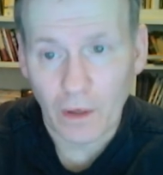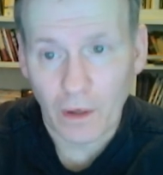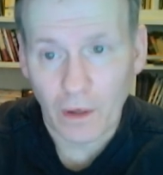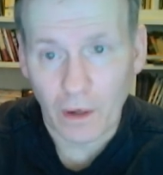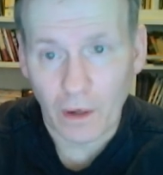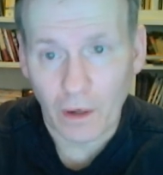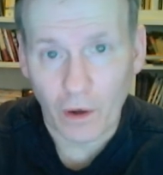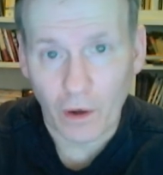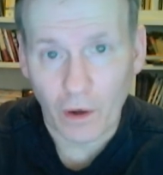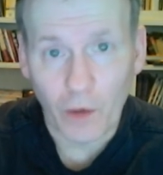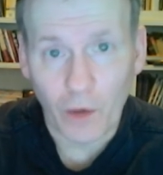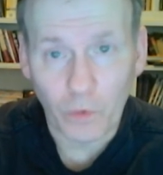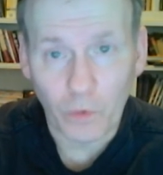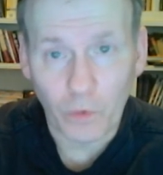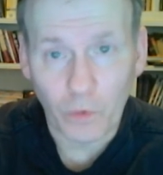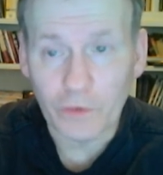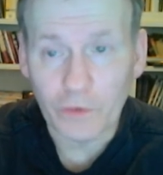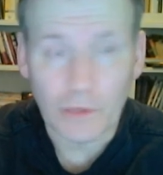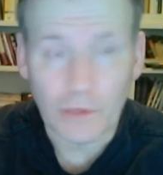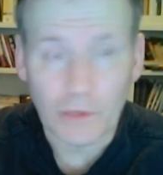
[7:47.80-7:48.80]
Uh, God
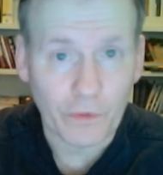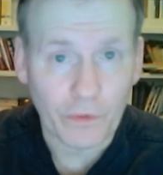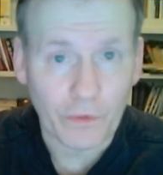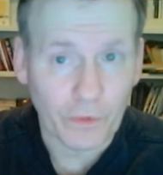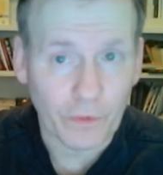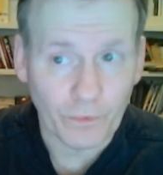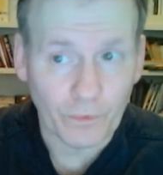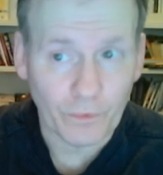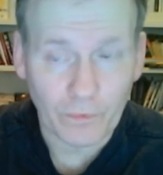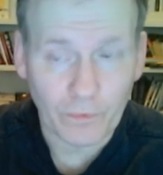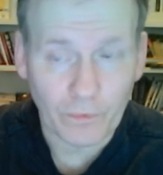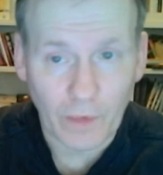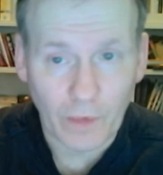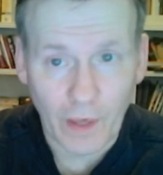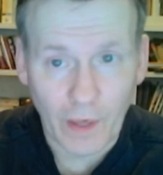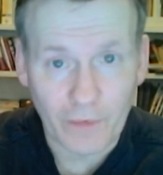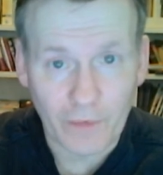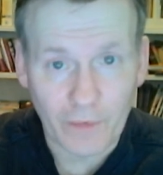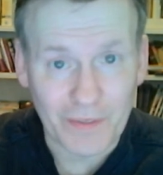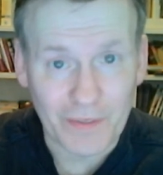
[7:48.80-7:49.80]
will deal with you.
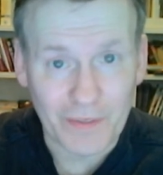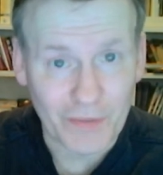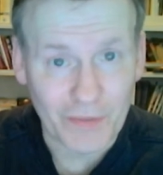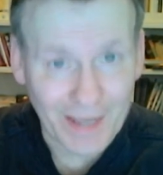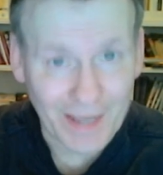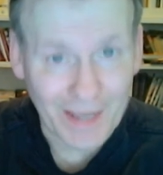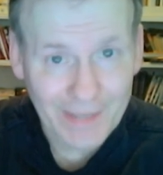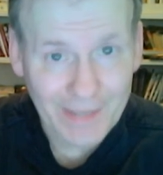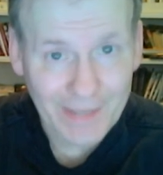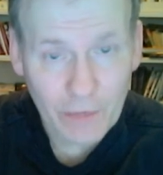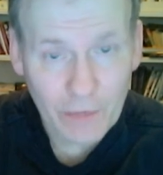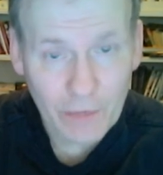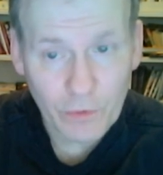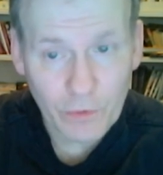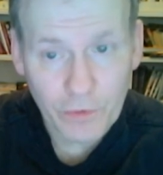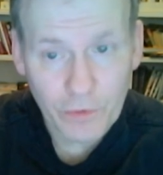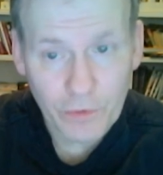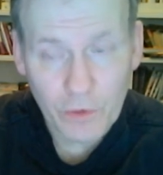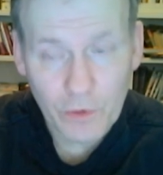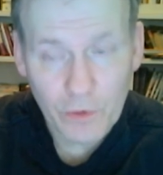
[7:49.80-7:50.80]
And if He's not dealing
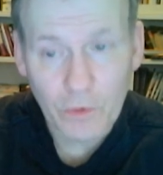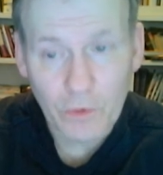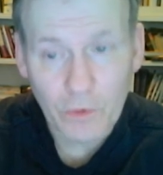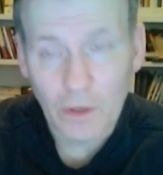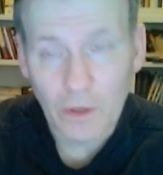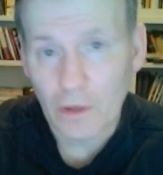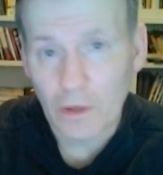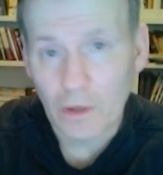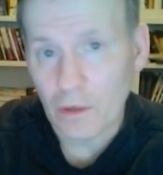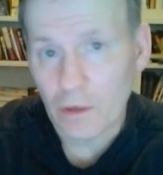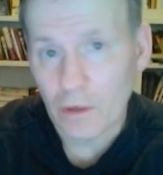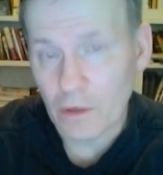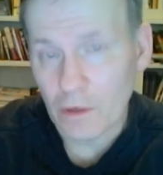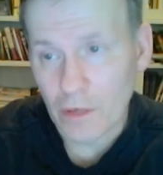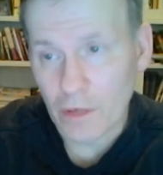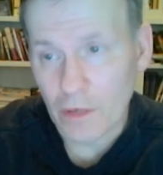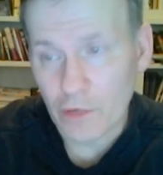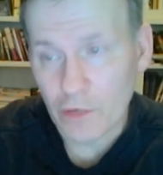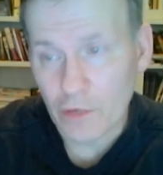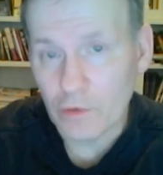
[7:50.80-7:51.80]
with you,
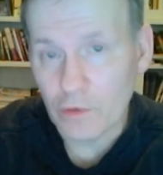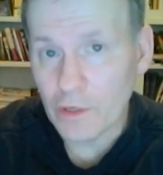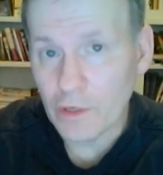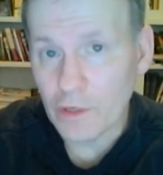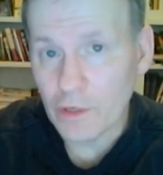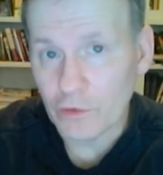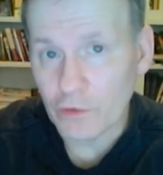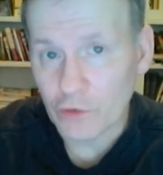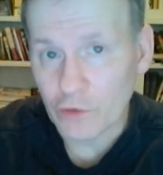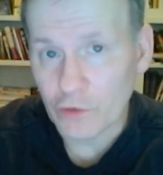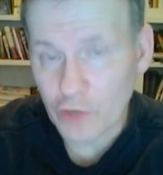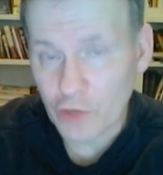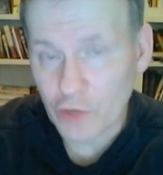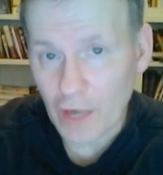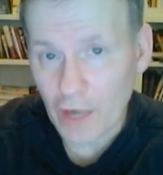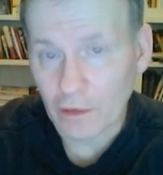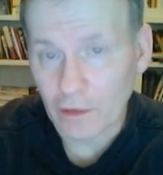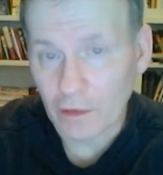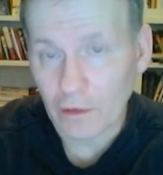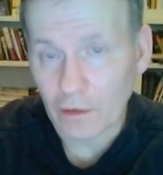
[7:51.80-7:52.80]
then you need to
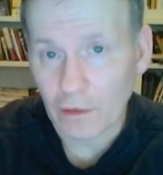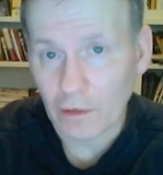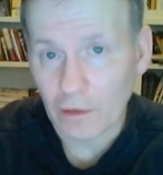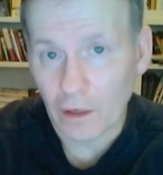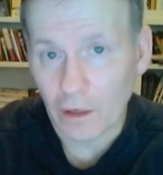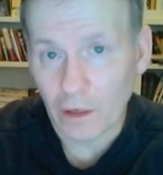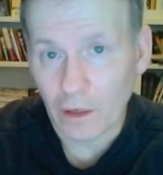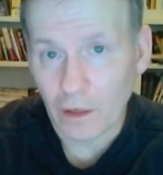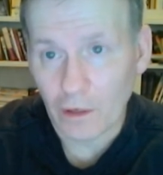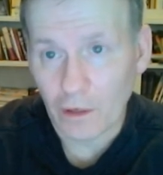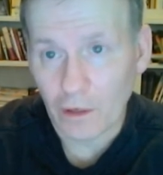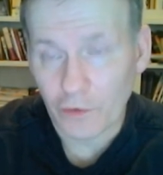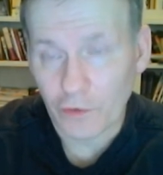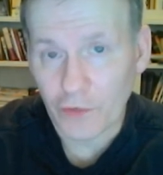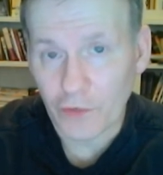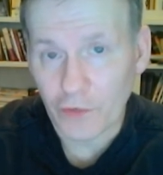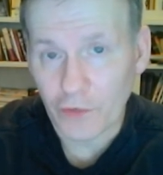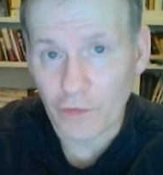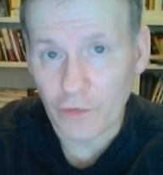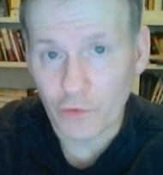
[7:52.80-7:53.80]
check uh, to
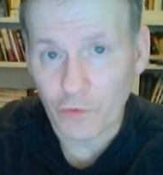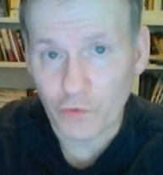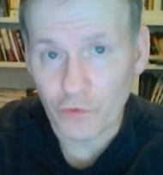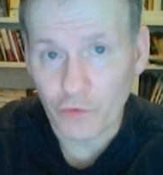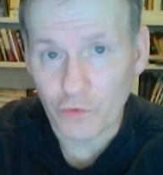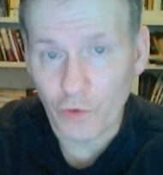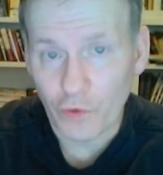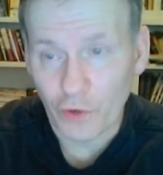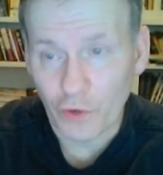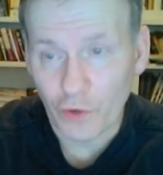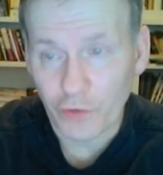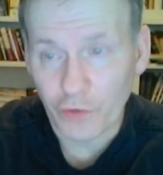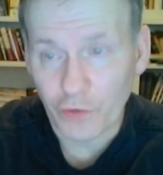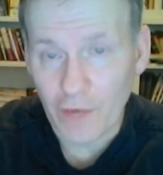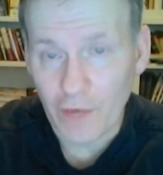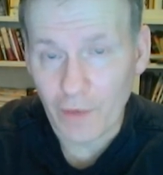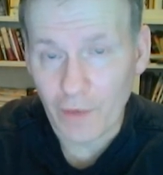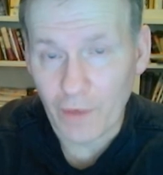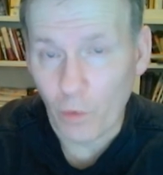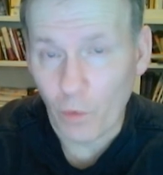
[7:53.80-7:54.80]
see if you truly are
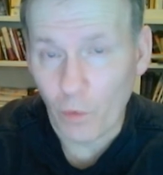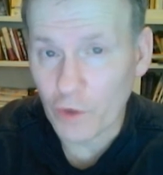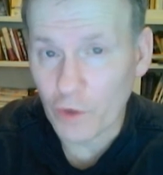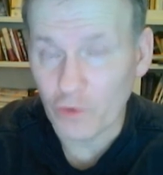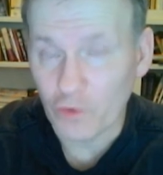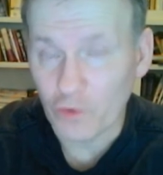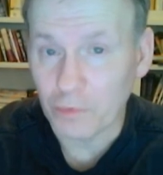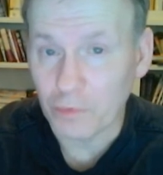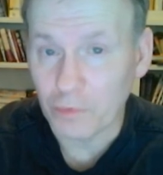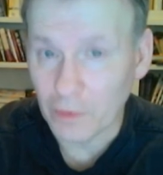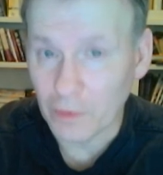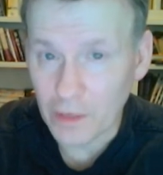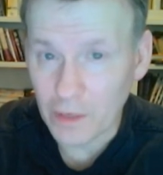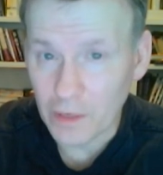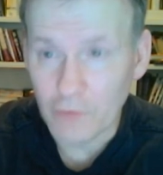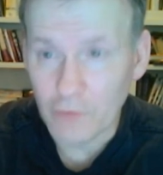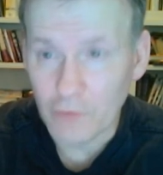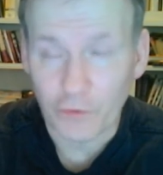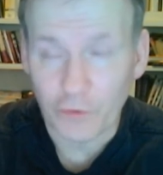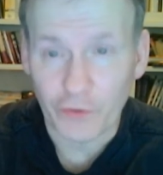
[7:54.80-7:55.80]
saved and what you
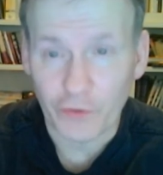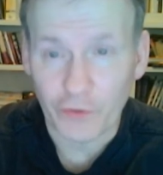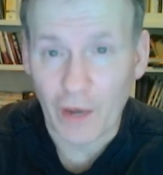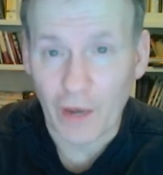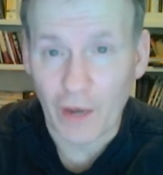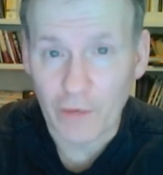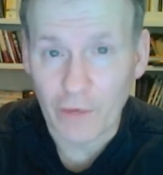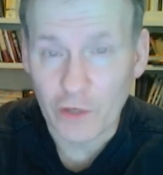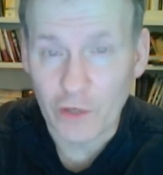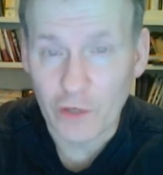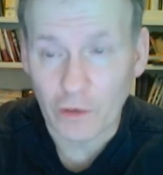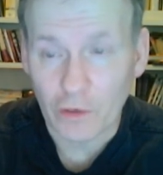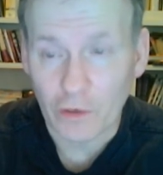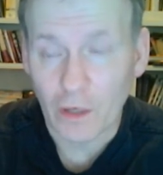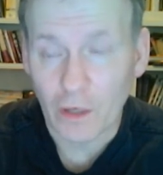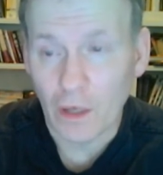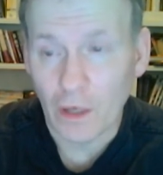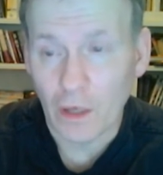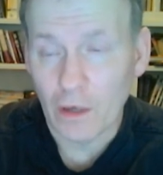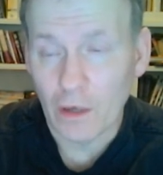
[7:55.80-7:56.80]
believe for salvation.
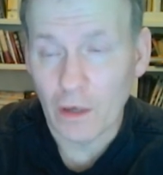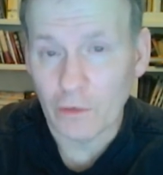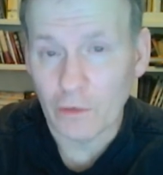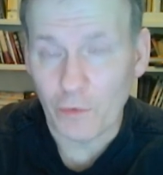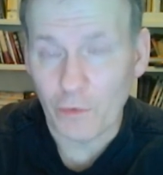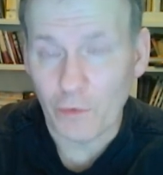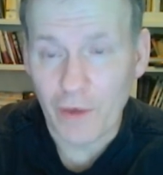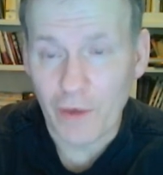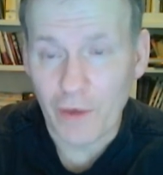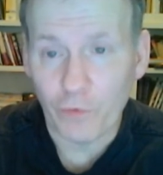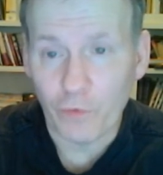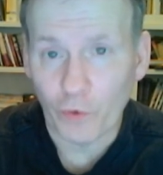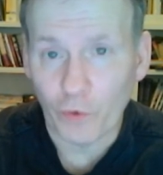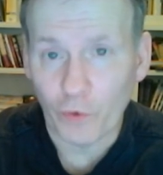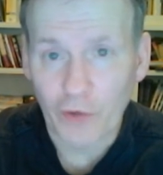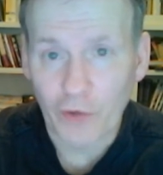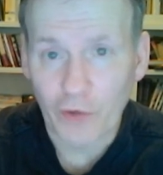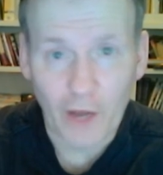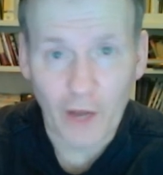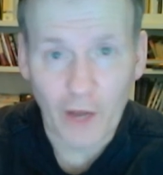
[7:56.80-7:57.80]
There are many
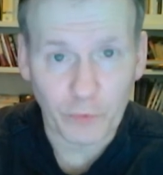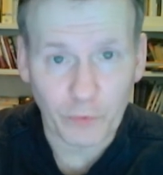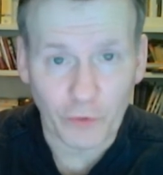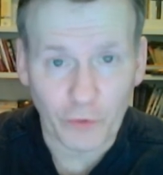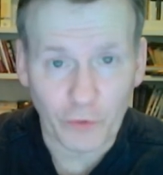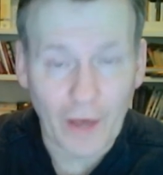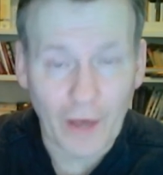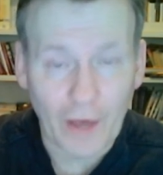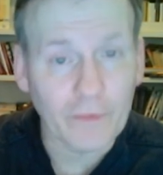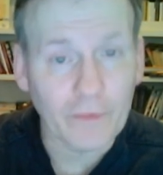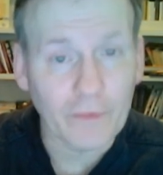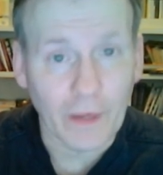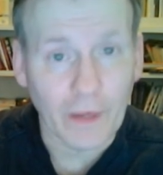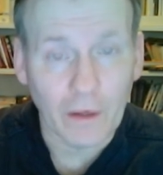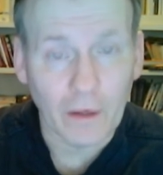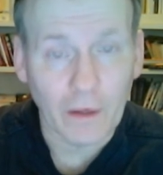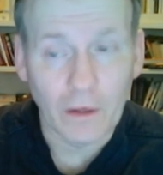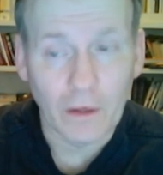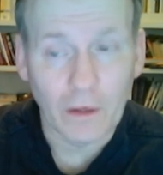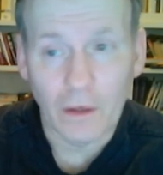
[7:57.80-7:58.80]
false gospels out there
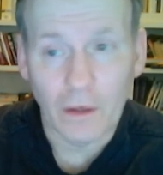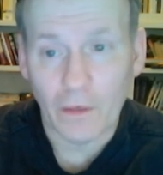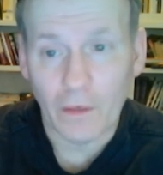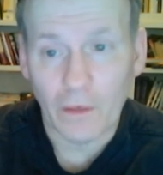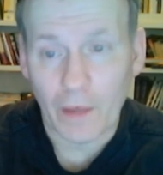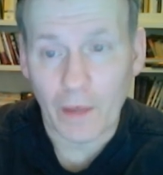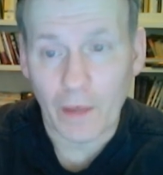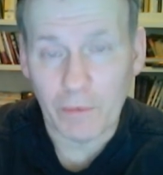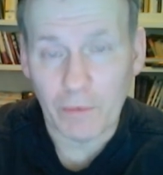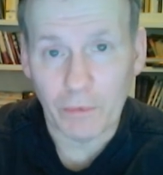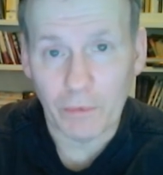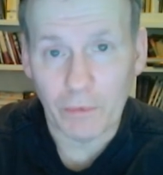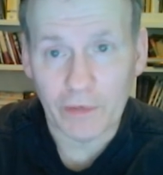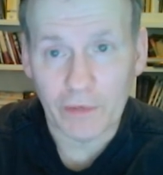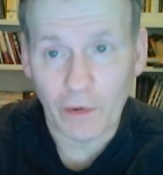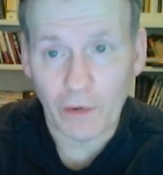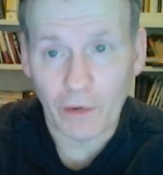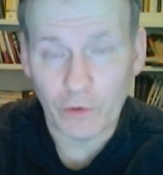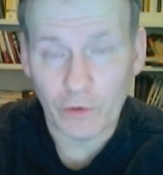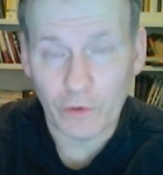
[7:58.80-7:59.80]
that are people
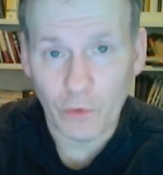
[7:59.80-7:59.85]
telling